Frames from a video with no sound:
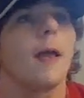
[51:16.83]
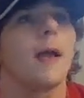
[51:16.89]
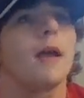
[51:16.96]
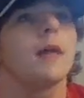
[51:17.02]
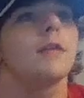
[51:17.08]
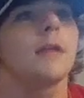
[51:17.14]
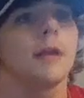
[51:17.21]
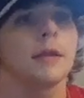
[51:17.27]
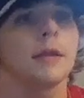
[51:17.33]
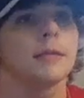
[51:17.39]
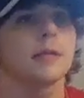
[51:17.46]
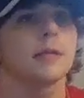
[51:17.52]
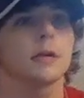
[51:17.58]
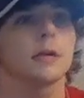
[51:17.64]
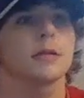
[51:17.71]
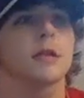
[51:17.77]
and they
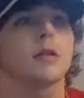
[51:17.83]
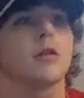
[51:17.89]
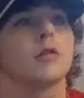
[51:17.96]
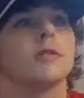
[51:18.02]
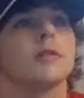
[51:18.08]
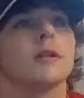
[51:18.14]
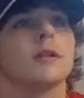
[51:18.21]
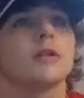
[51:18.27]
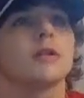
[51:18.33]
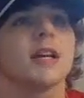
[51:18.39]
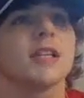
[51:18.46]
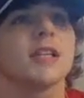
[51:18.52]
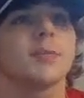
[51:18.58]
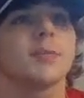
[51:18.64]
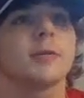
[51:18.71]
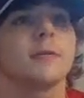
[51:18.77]
selected goaltender
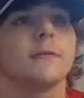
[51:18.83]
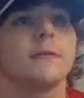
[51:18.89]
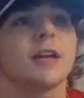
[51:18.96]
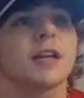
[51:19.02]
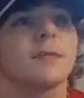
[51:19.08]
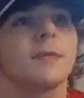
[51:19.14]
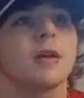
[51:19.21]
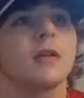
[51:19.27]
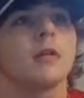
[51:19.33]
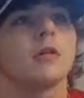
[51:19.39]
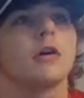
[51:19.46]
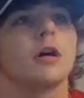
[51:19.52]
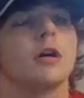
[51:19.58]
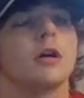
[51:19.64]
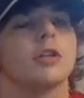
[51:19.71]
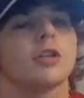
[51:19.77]
Jasper Bickman,
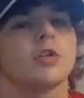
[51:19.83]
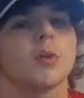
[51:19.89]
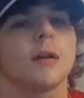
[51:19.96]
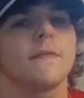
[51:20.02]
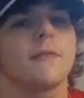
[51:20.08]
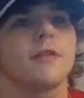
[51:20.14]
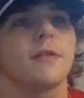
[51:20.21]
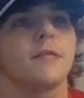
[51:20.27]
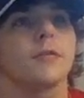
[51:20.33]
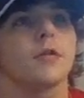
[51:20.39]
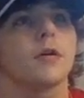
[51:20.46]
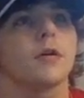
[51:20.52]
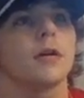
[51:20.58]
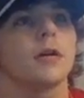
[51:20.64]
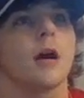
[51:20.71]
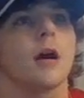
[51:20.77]
125th
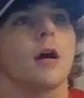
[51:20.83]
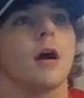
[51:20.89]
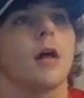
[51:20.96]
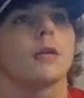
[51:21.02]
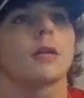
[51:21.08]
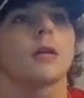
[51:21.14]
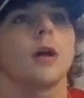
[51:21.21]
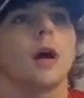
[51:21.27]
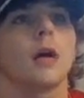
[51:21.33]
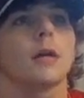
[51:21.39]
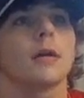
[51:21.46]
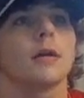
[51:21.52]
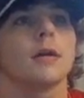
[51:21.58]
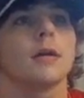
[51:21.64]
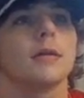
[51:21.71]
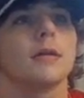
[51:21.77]
overall. Now on the clock
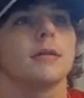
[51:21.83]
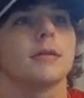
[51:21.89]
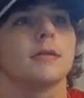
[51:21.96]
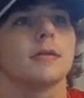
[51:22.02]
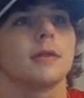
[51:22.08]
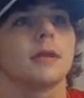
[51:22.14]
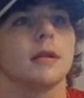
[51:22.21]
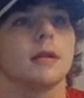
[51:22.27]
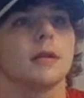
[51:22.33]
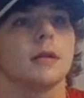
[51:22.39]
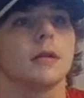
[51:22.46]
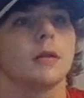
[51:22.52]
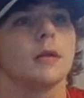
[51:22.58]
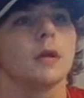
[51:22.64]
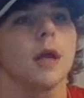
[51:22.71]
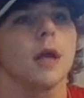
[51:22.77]
is the
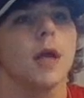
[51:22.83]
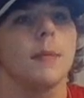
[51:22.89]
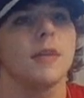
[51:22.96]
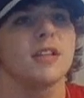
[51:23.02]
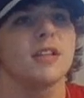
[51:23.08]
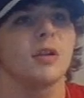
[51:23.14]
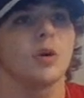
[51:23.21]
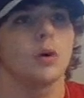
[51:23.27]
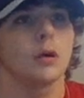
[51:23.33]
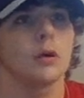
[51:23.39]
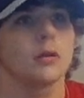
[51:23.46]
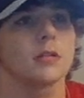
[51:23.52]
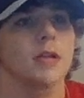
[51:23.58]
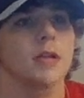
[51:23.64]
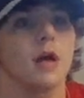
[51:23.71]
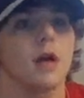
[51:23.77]
Edmonton
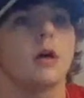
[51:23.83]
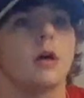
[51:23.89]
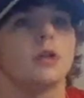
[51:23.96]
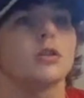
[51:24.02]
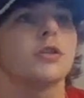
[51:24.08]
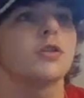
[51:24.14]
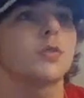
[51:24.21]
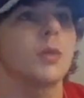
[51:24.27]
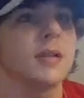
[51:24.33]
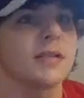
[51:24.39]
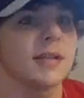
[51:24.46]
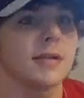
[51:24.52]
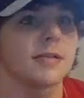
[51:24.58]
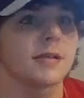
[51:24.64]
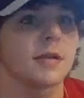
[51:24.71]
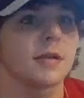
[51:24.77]
Oilers at
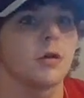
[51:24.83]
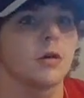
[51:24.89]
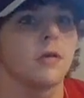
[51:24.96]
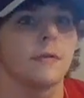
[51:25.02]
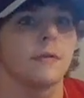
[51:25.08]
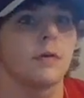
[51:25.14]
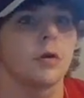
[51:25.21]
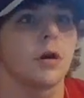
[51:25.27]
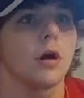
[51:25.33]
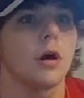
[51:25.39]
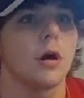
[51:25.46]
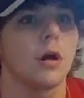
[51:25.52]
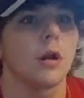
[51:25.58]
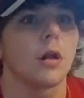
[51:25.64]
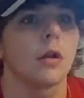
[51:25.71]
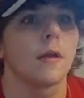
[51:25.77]
126th
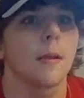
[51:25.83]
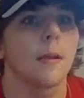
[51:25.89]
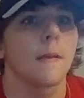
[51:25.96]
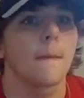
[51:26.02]
overall.